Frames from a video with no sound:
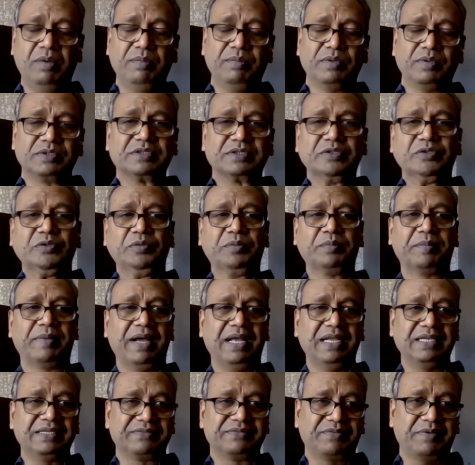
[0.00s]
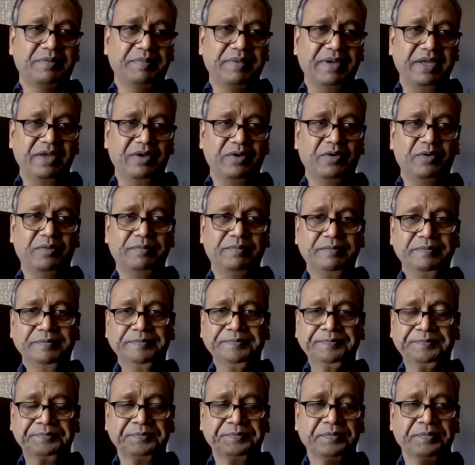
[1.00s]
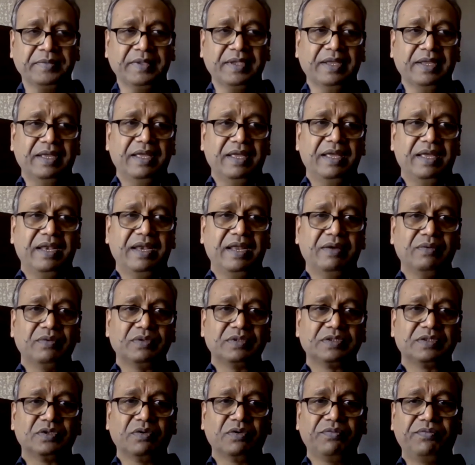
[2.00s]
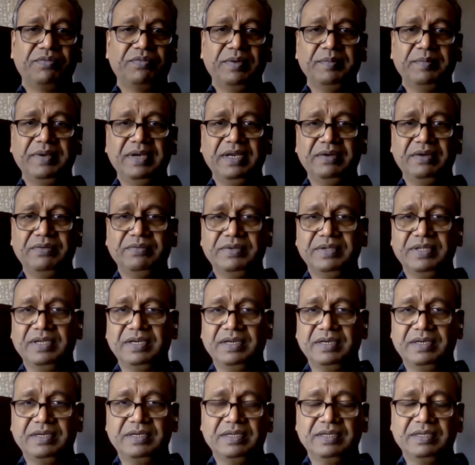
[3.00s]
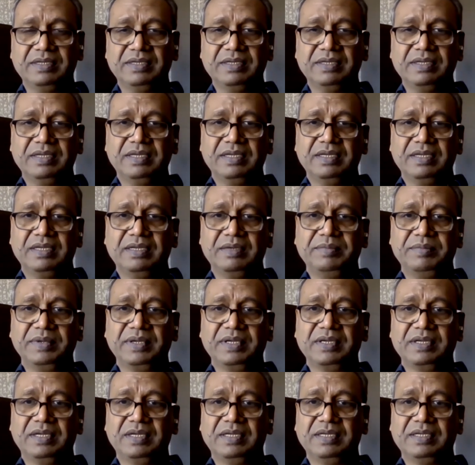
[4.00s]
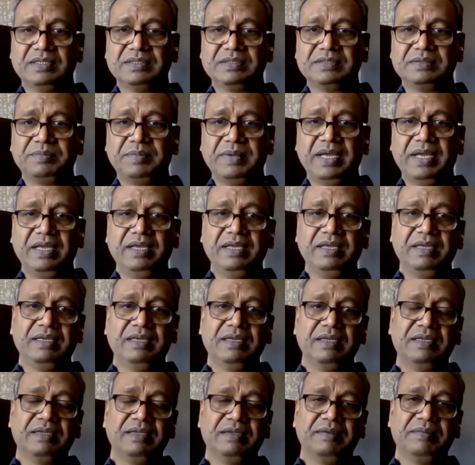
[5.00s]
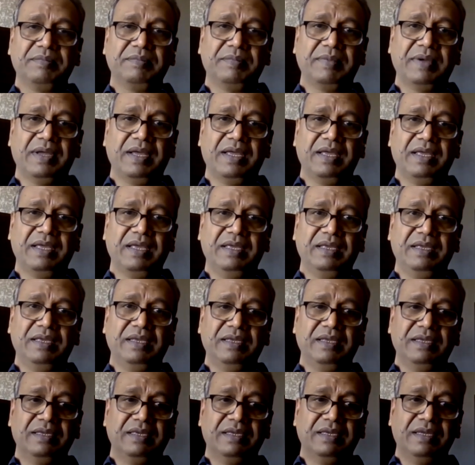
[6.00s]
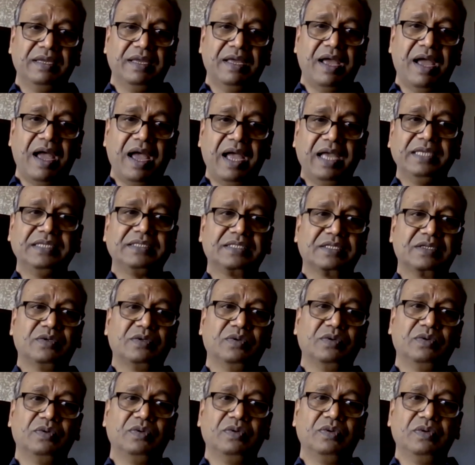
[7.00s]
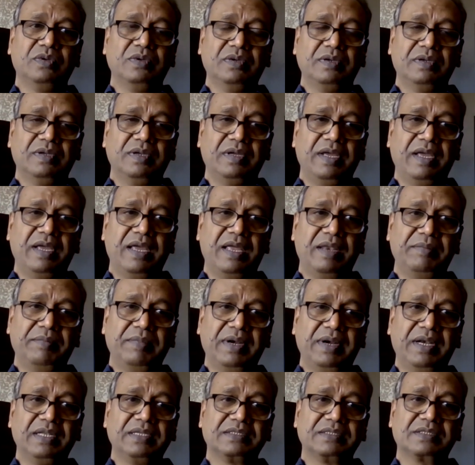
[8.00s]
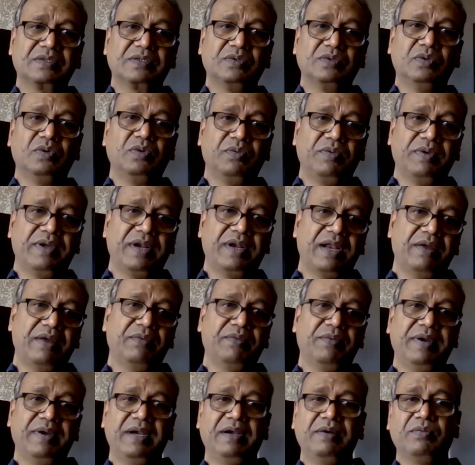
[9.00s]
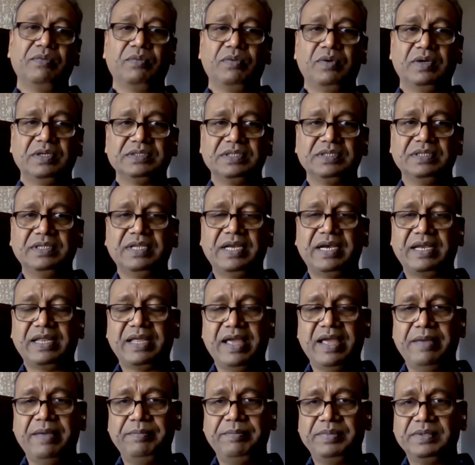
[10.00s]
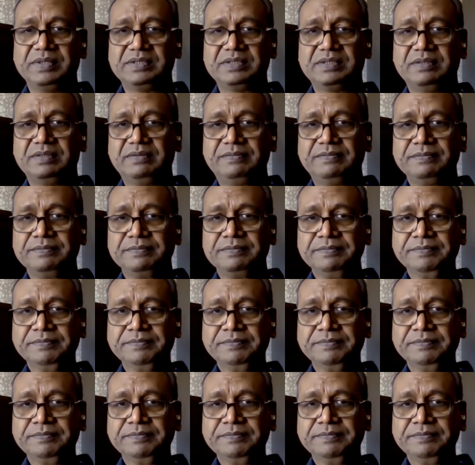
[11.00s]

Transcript: almost two miles from my home. And I was so familiar with it because my my high school and middle school where I went was in that campus.